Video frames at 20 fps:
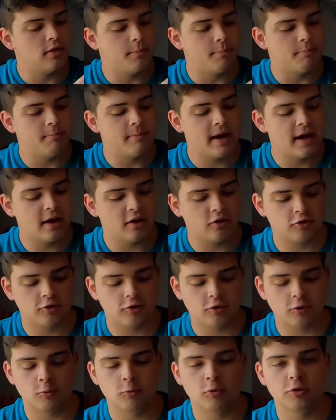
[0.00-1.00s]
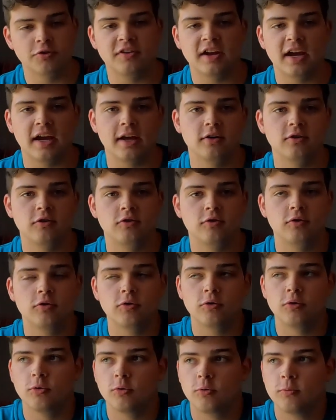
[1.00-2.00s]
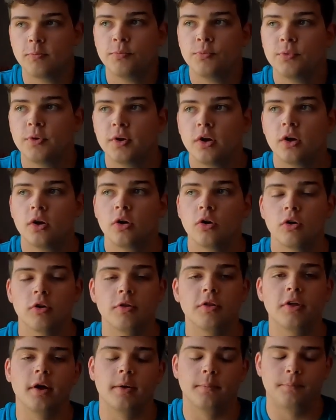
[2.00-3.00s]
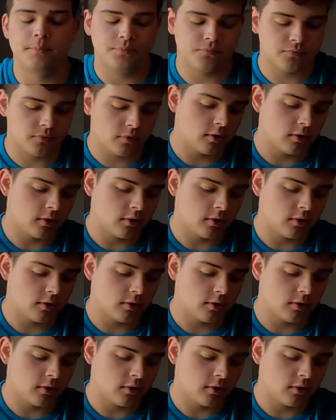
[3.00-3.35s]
the mesh will tend to, or the